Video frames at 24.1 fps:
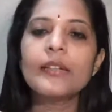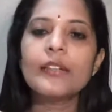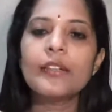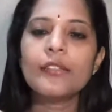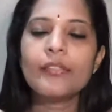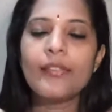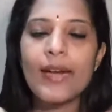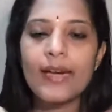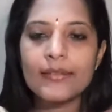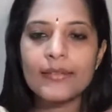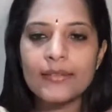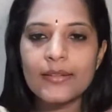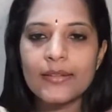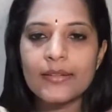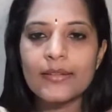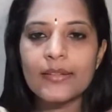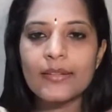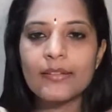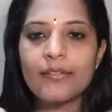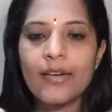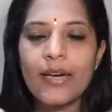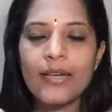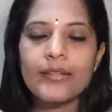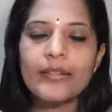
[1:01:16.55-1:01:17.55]
The fact that
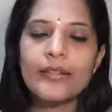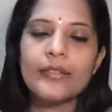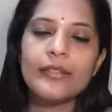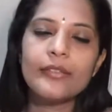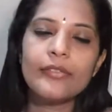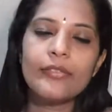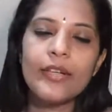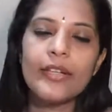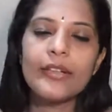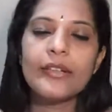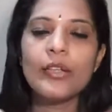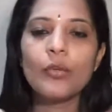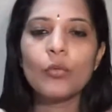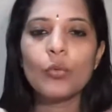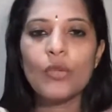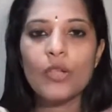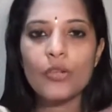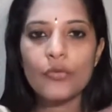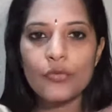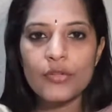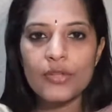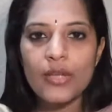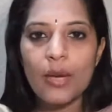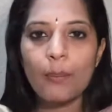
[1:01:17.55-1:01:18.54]
they've identified, they would
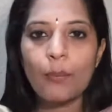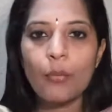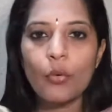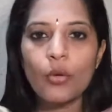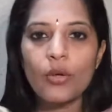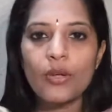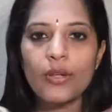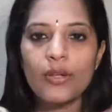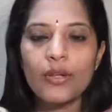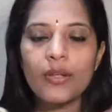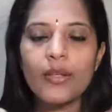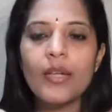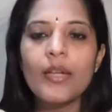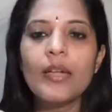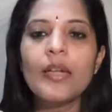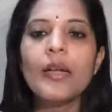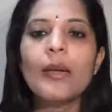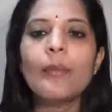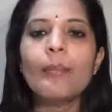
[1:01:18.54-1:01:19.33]
have supported,